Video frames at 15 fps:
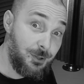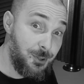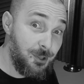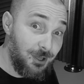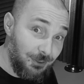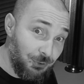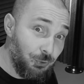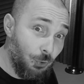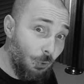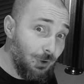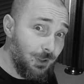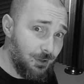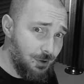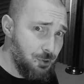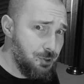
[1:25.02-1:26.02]

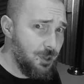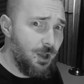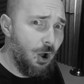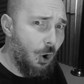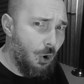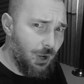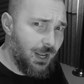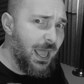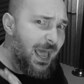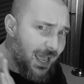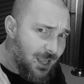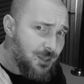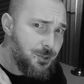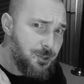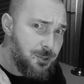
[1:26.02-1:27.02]
controllers are
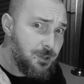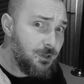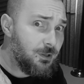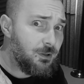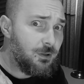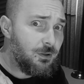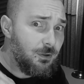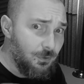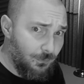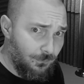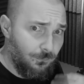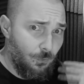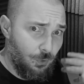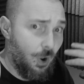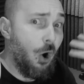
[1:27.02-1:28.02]
hands
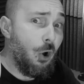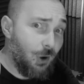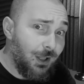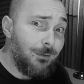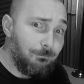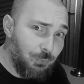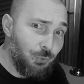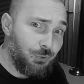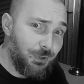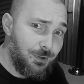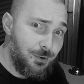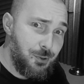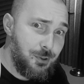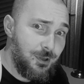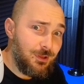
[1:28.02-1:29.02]
for our
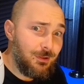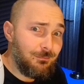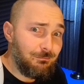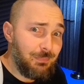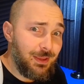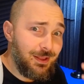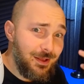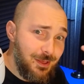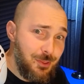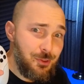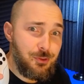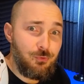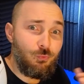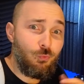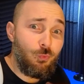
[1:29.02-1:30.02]
computers, because
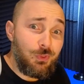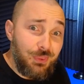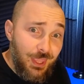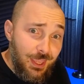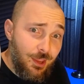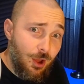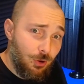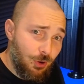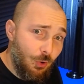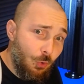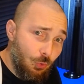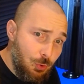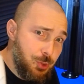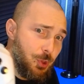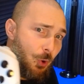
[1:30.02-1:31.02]
they are
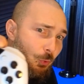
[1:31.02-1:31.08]
also